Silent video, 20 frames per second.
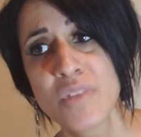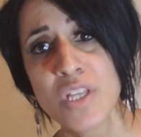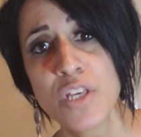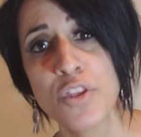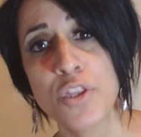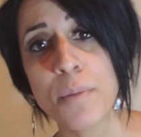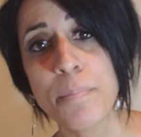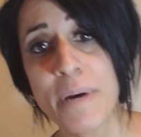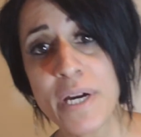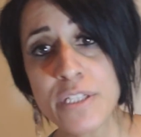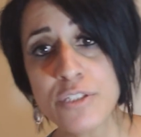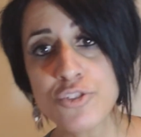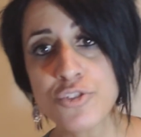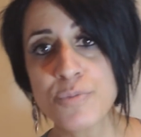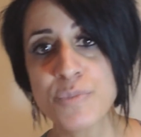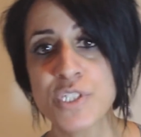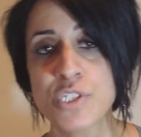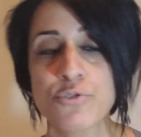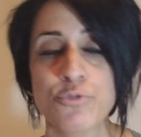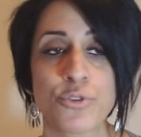the
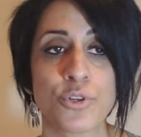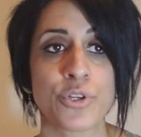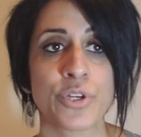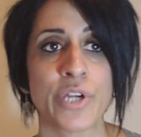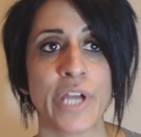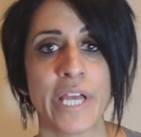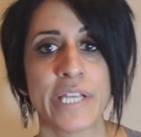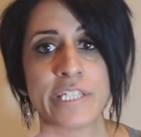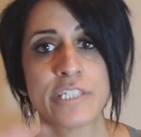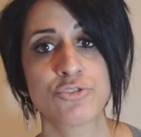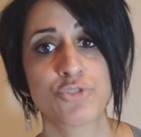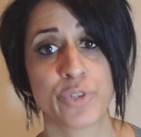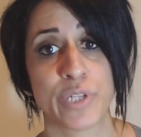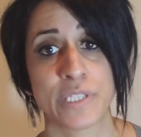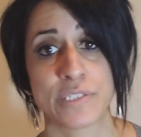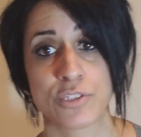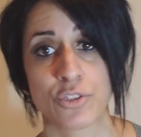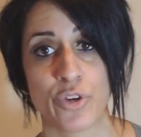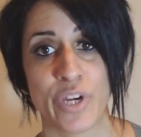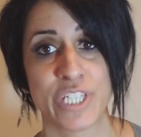punishments for any
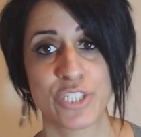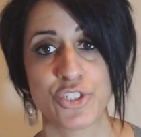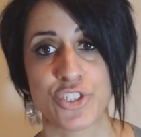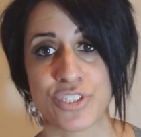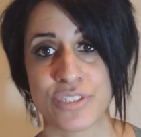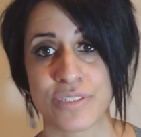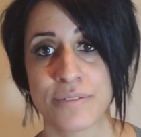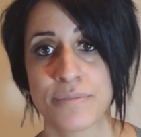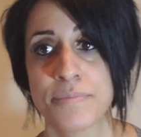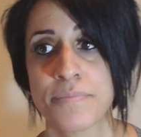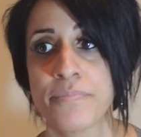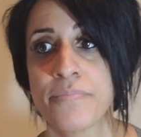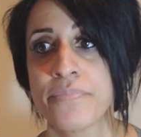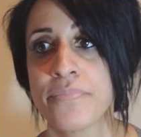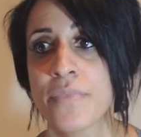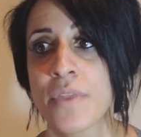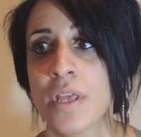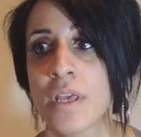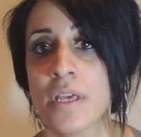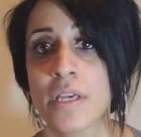transgression
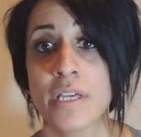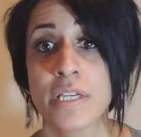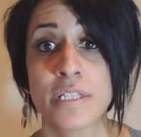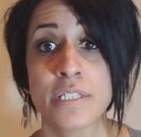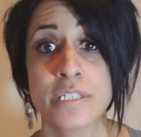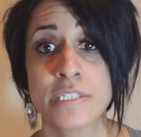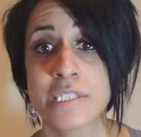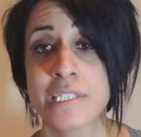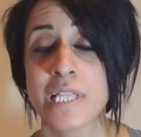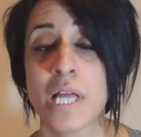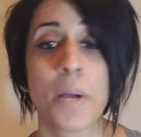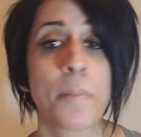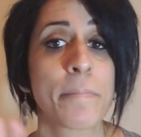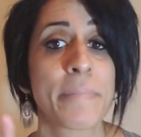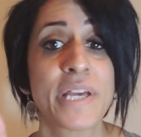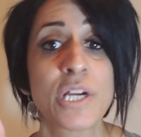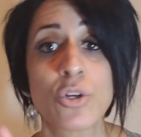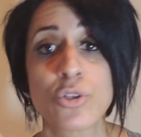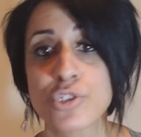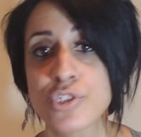in Islam,
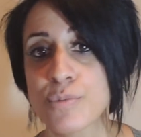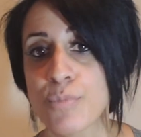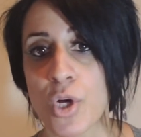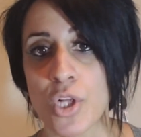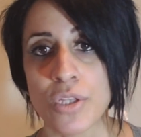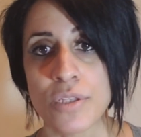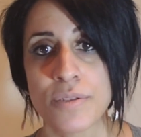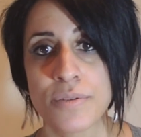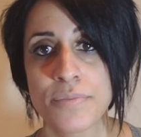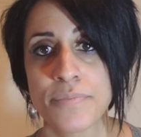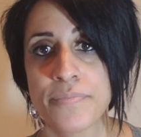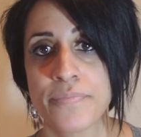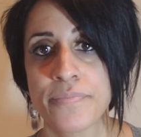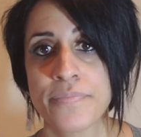big or small,